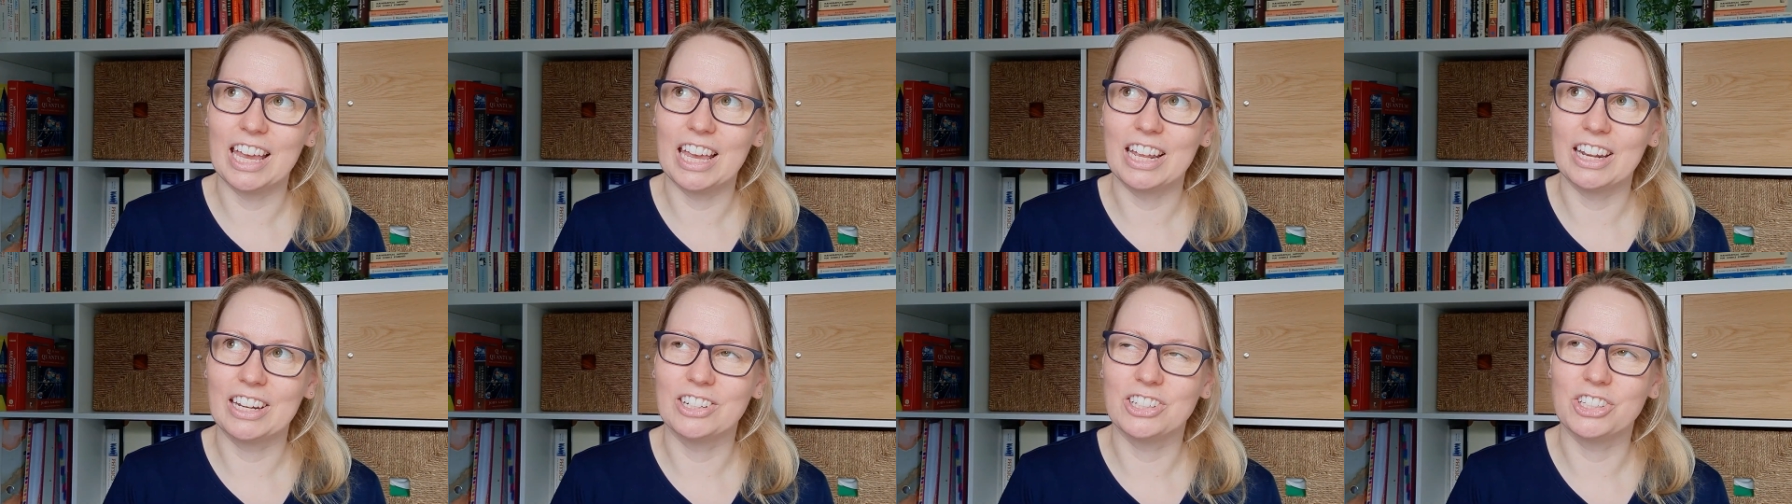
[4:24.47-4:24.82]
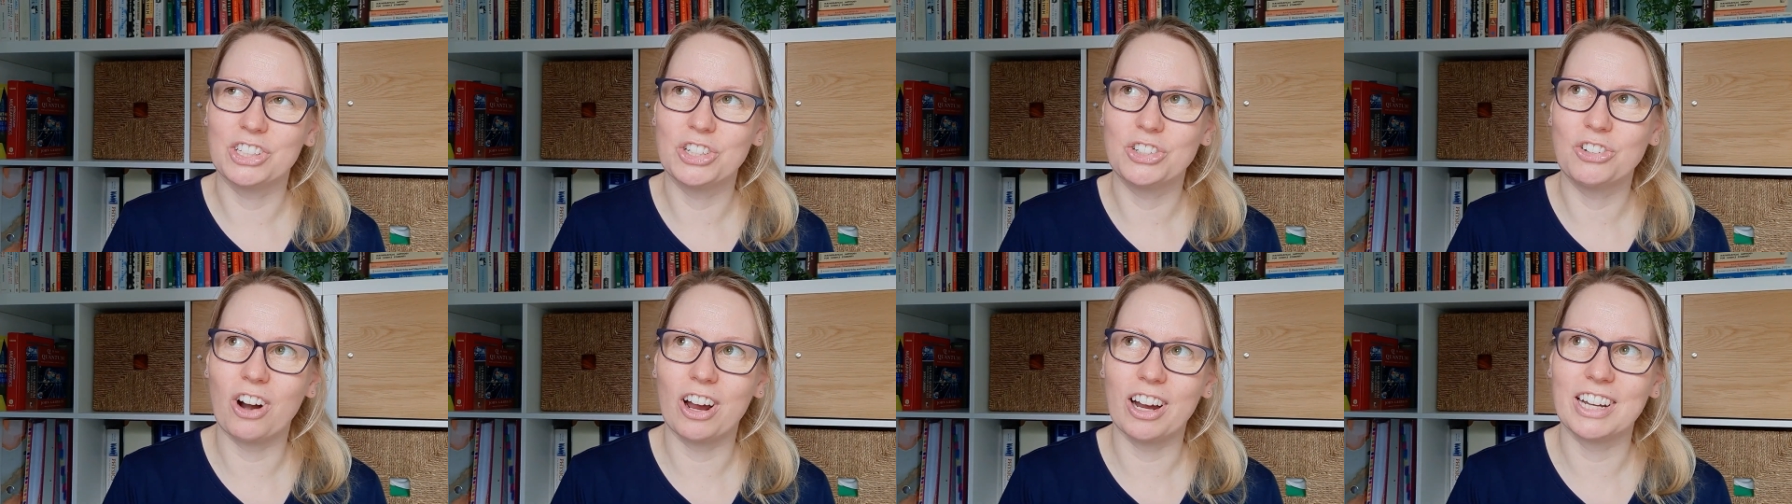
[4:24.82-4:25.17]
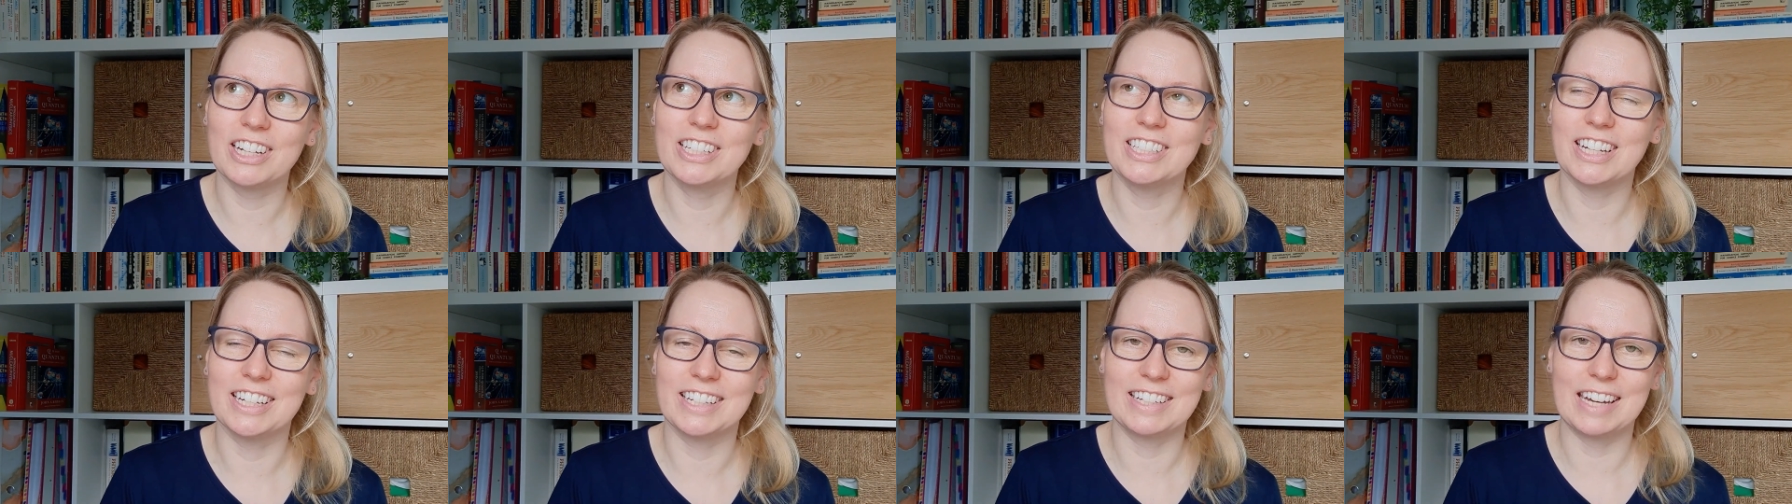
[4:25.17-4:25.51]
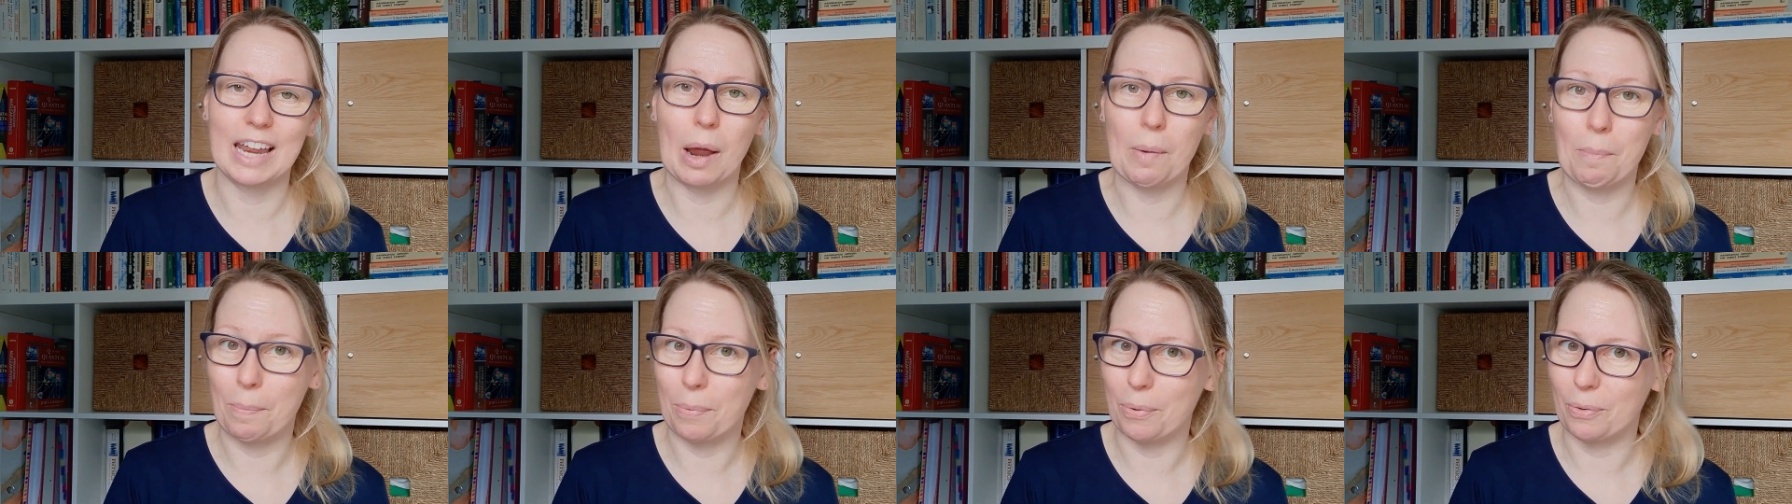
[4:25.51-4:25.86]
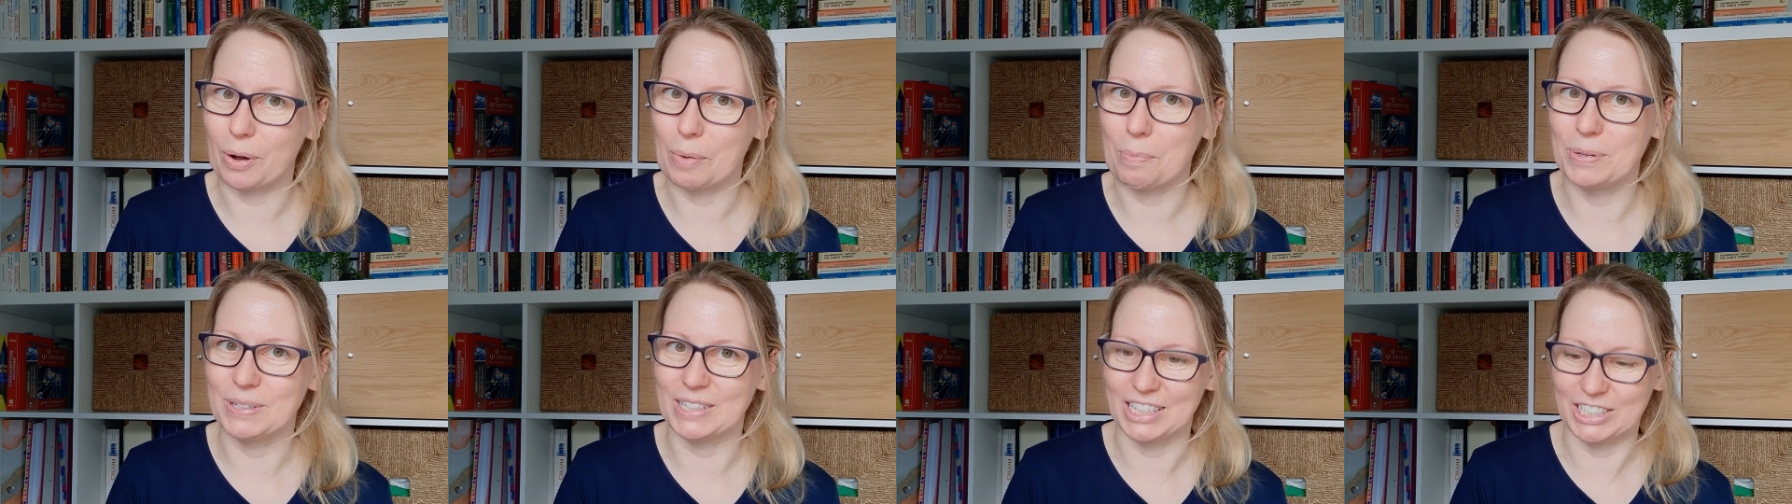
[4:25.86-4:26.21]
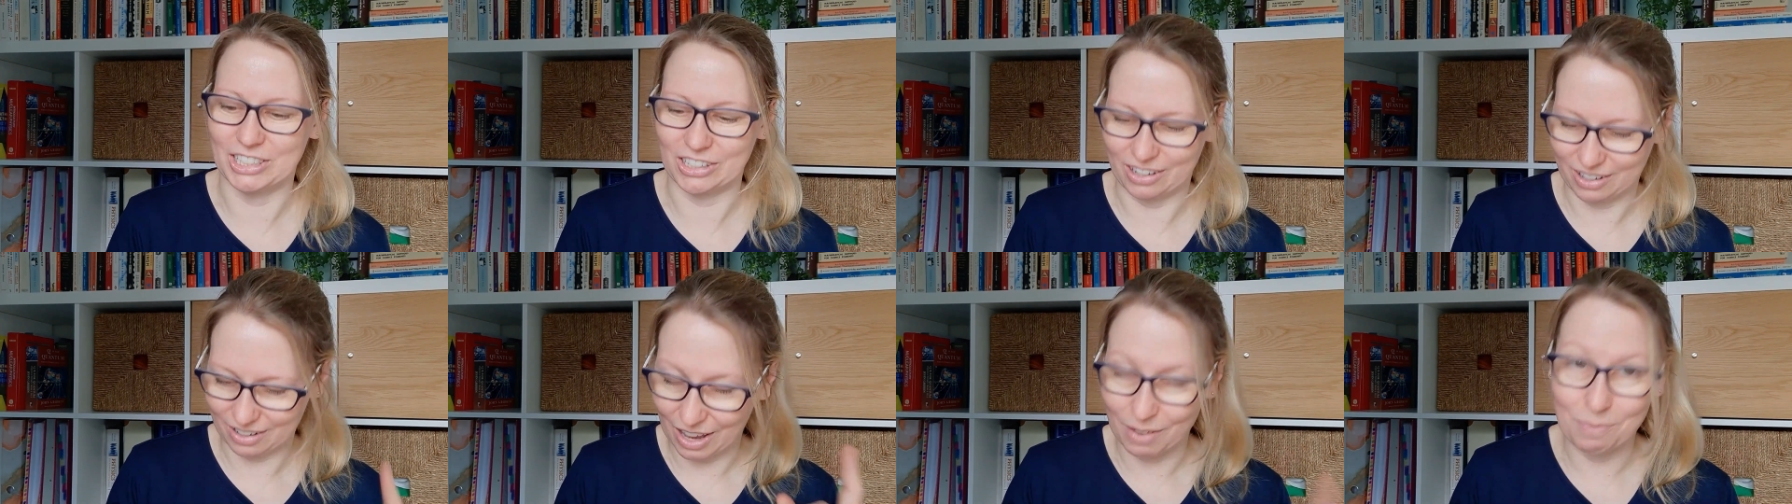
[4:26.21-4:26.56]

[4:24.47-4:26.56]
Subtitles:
instructor temporary position.